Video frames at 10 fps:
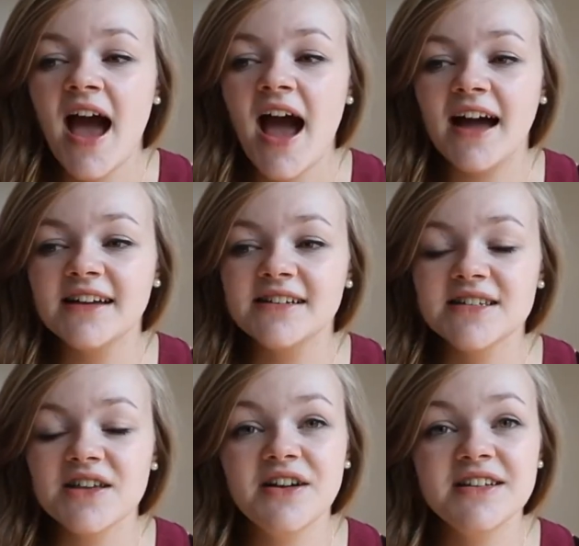and
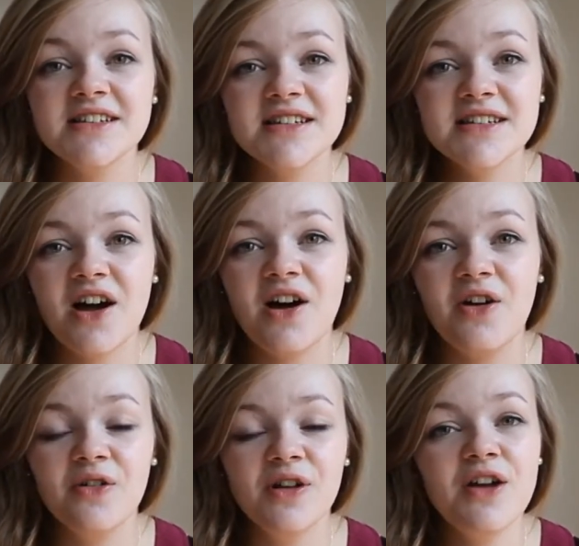decided to start
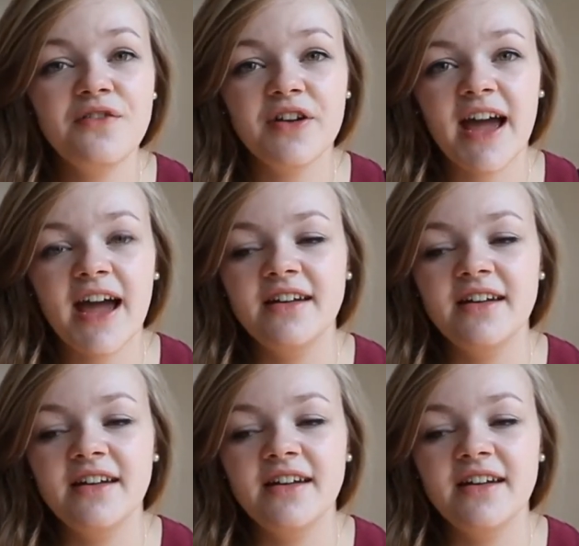all over again.